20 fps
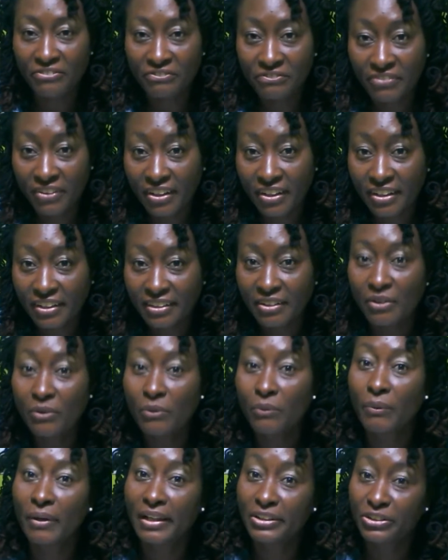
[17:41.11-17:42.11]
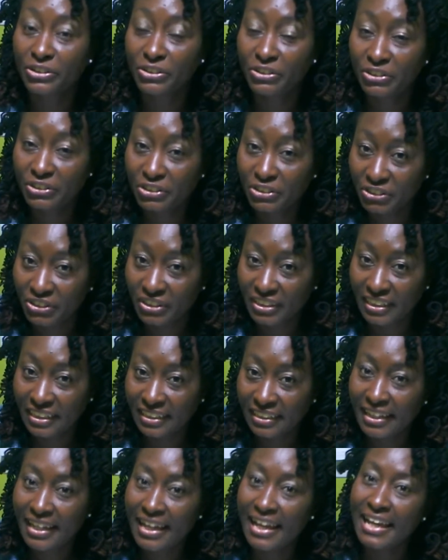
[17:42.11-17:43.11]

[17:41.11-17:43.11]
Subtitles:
fun while you're learning